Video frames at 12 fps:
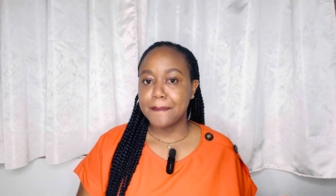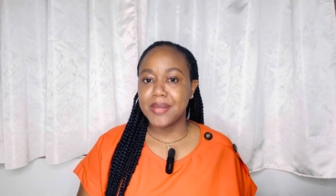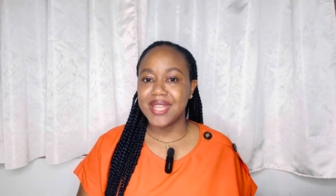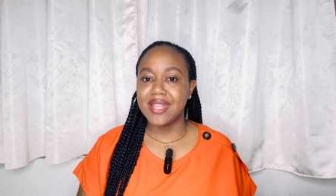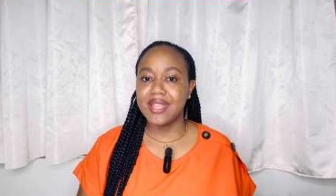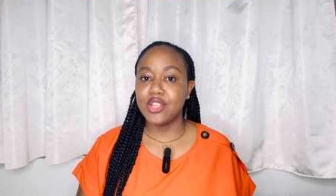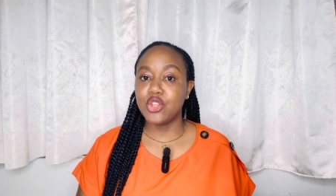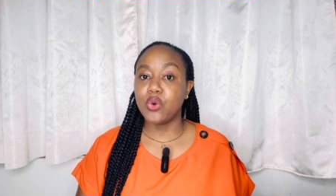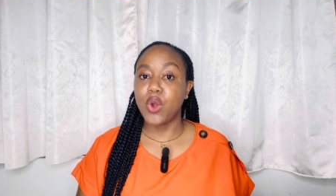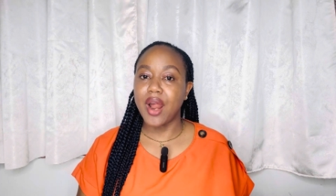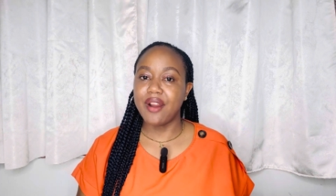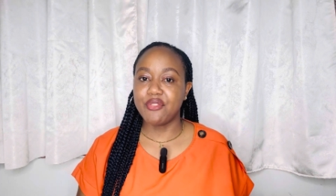meaning
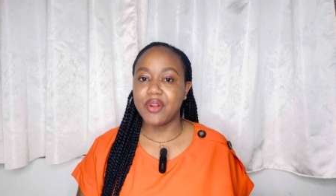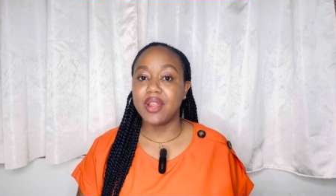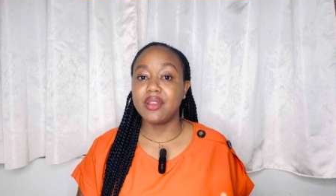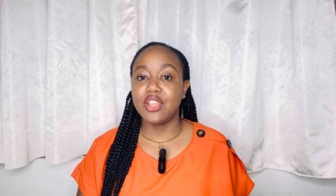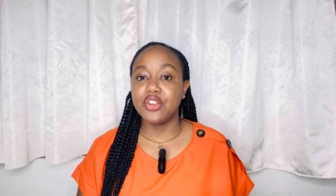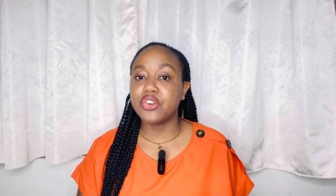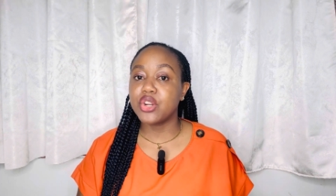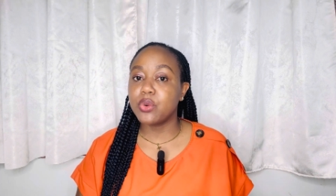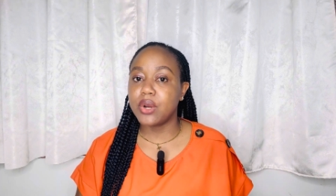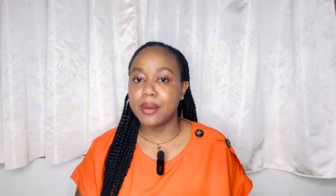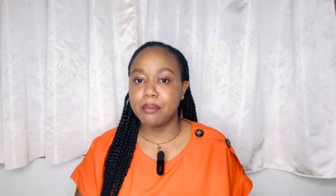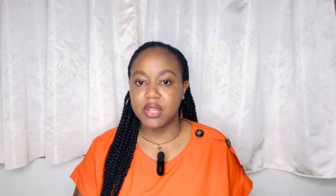you have an
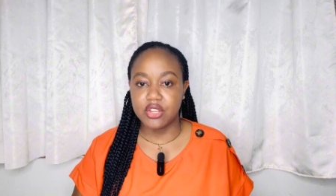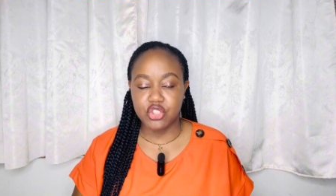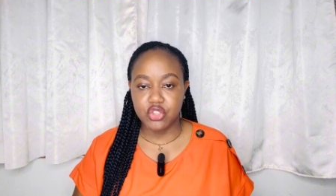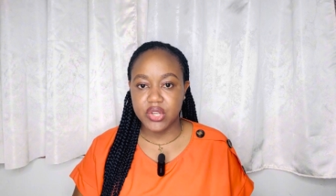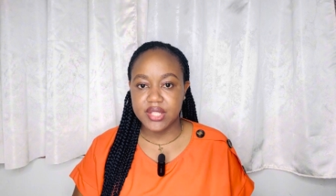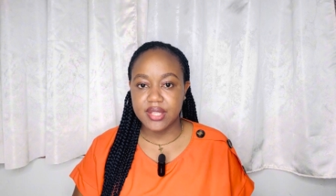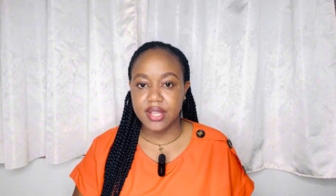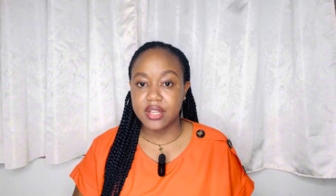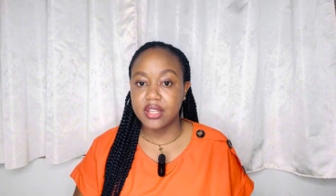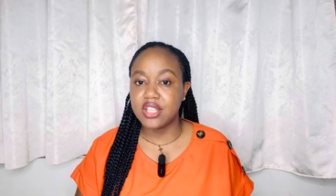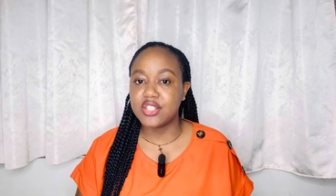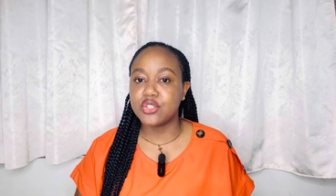irregular menstrual
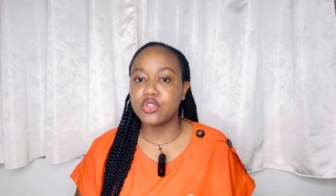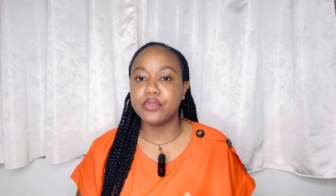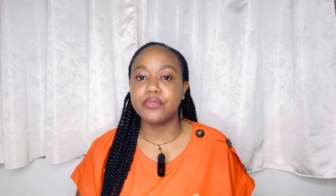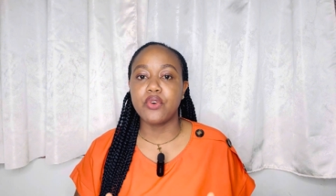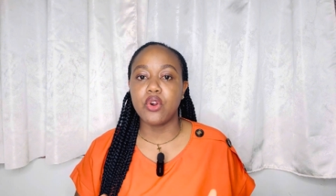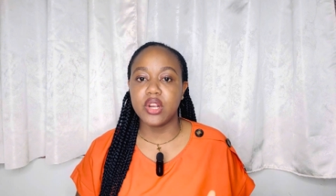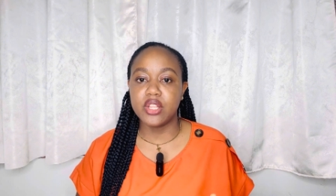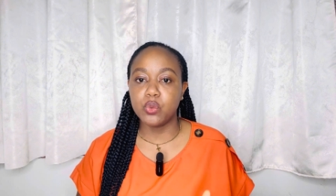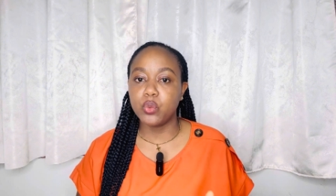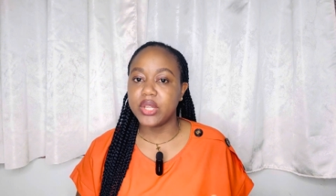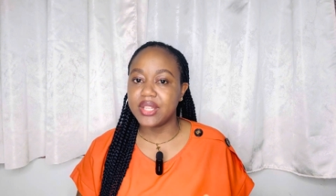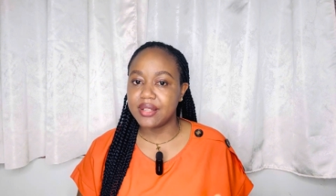cycle, it's not
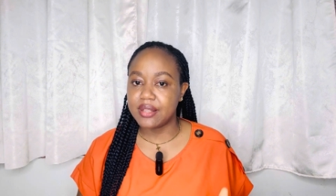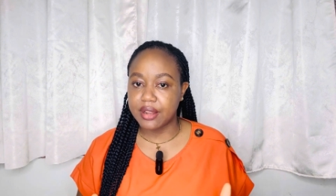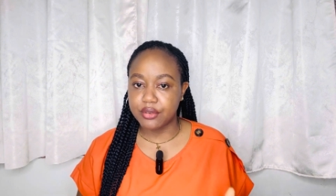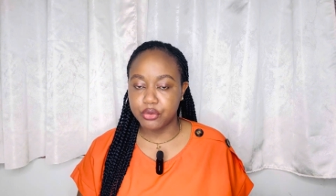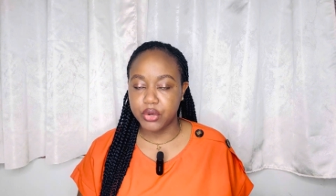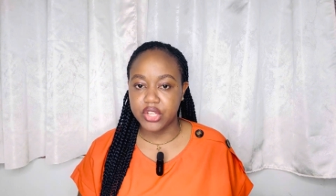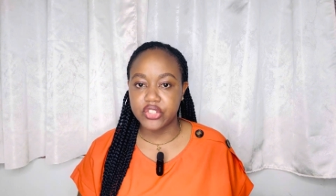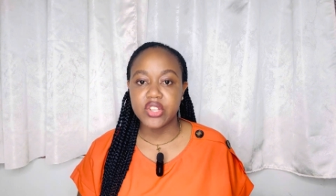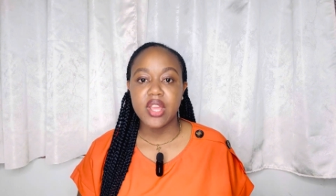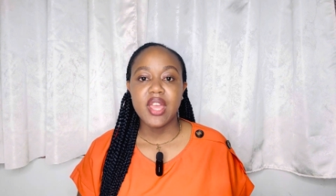falling within that range.